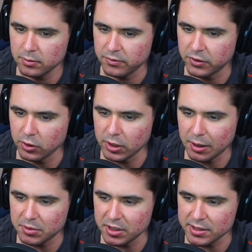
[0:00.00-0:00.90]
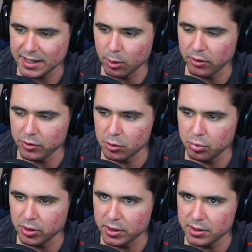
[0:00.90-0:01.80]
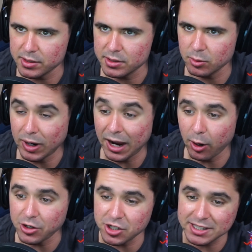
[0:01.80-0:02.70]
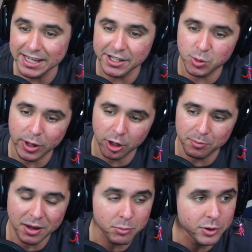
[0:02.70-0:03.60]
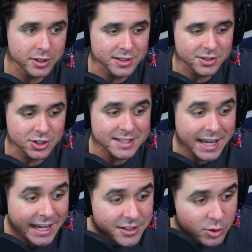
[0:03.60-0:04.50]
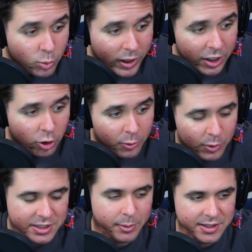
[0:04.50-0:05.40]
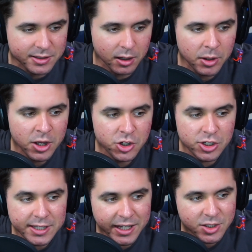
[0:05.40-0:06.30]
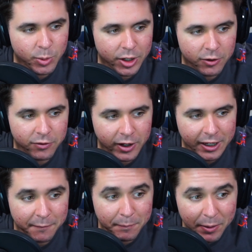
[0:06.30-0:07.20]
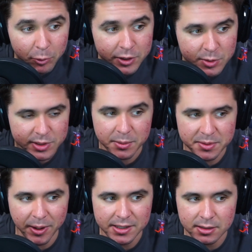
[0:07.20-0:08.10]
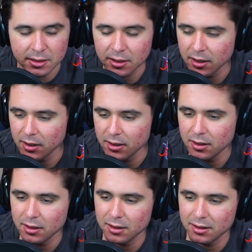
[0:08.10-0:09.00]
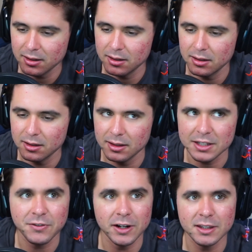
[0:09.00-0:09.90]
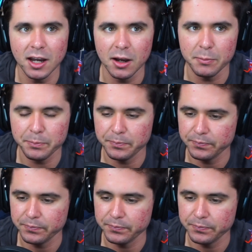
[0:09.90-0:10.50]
Fill the emptiness however you please. Wow, and she takes away her memories. She takes away her... What's up, Ensob? She takes away her fucking memories? What's up, Spicy? That's fucked up.